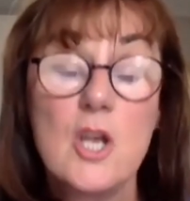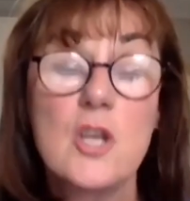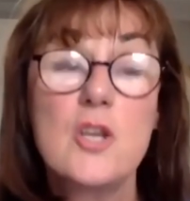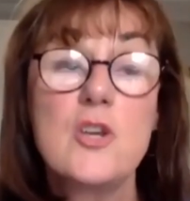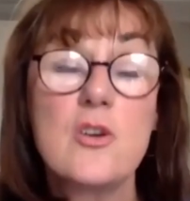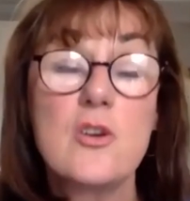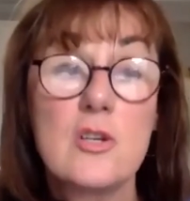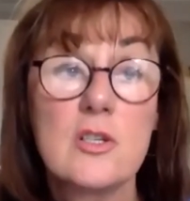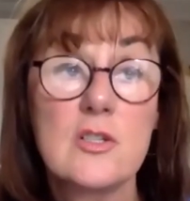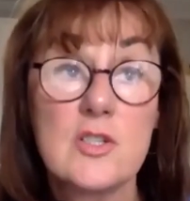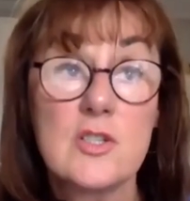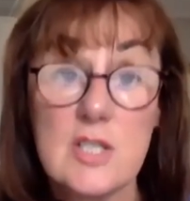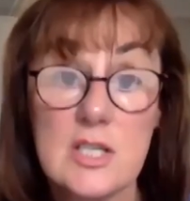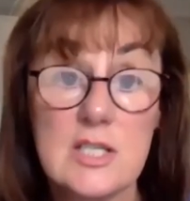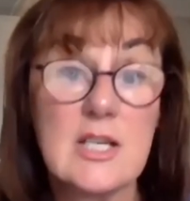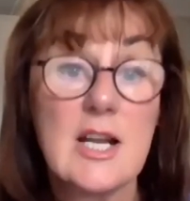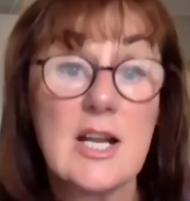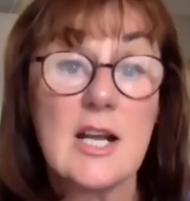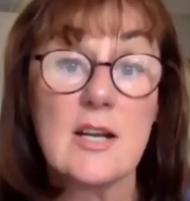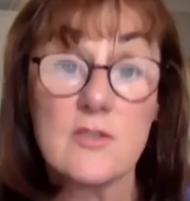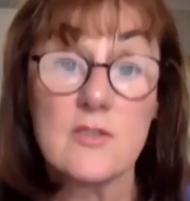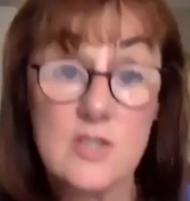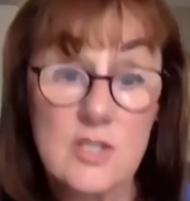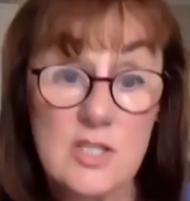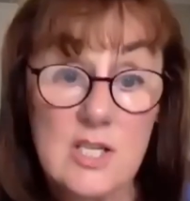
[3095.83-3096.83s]
You can sit
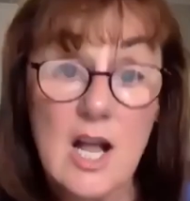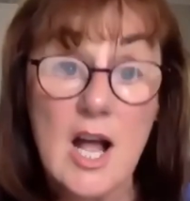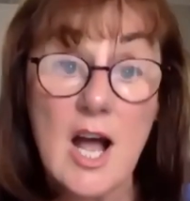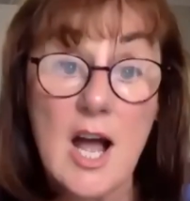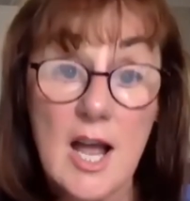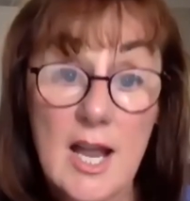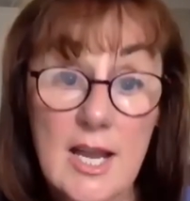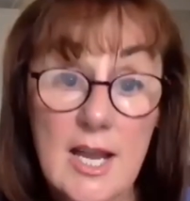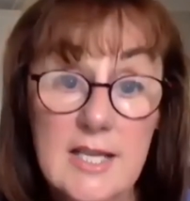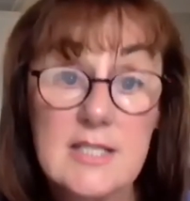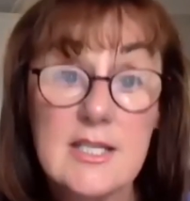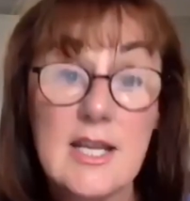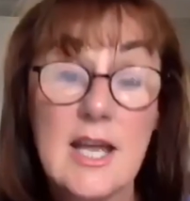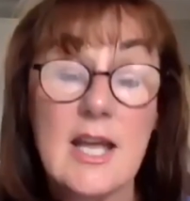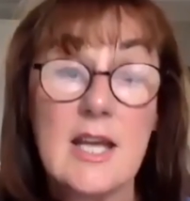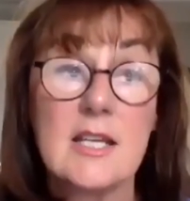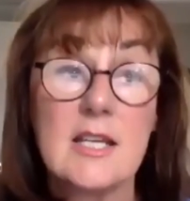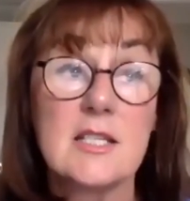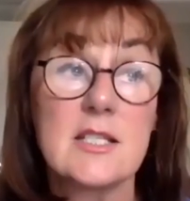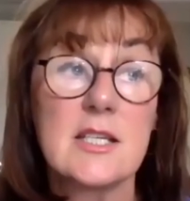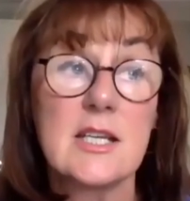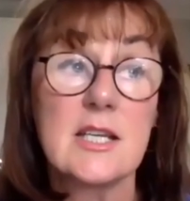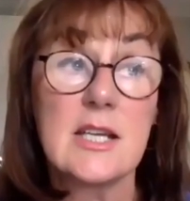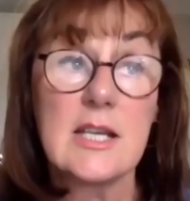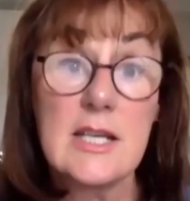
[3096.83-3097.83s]
outside
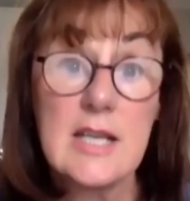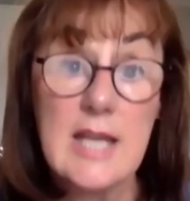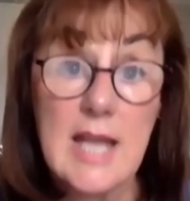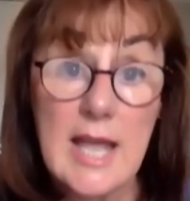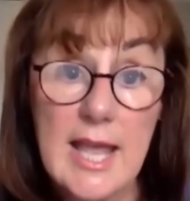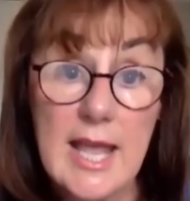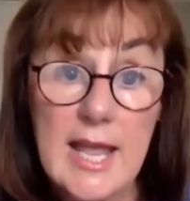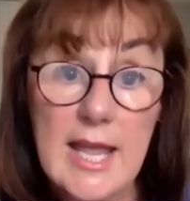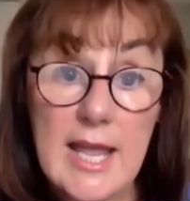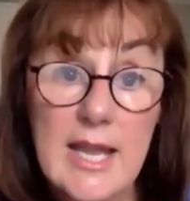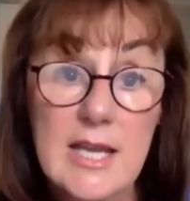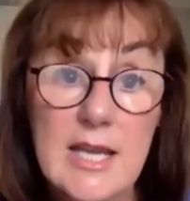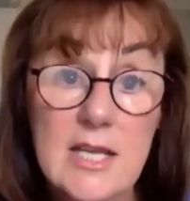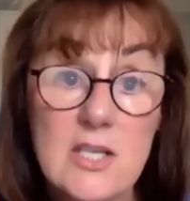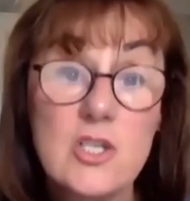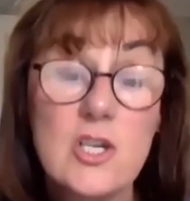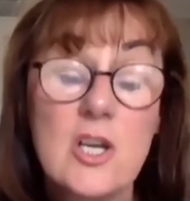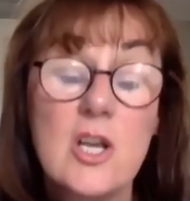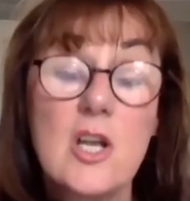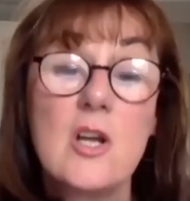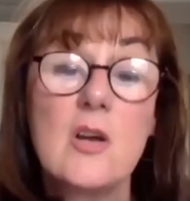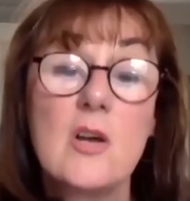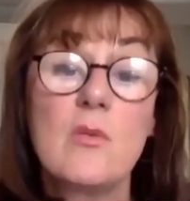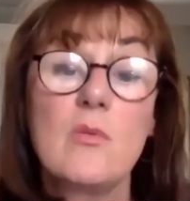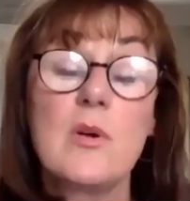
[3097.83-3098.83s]
and
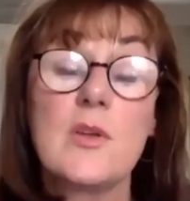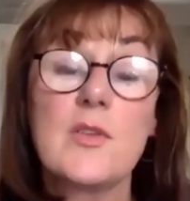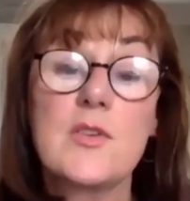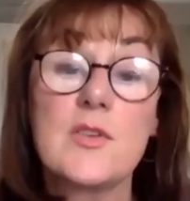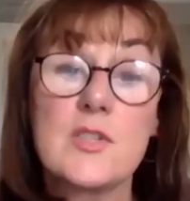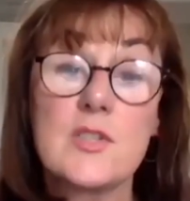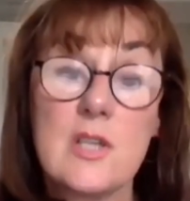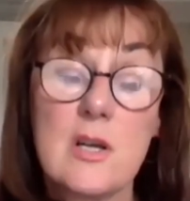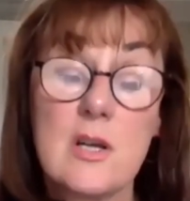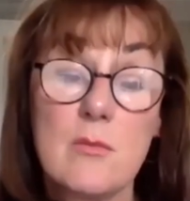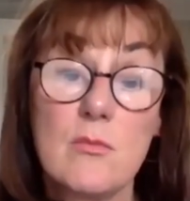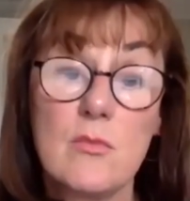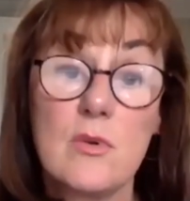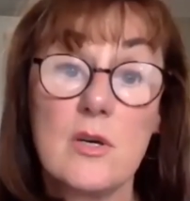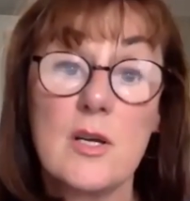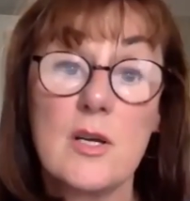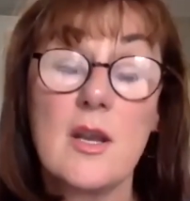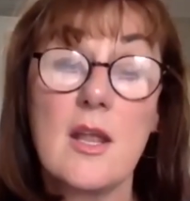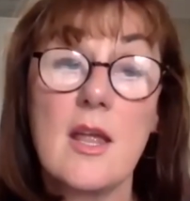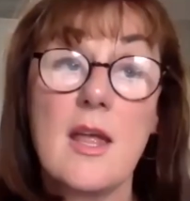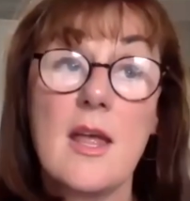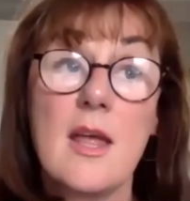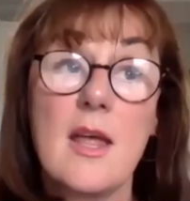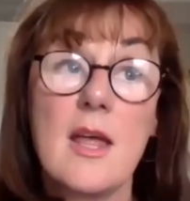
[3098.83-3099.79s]
engage with someone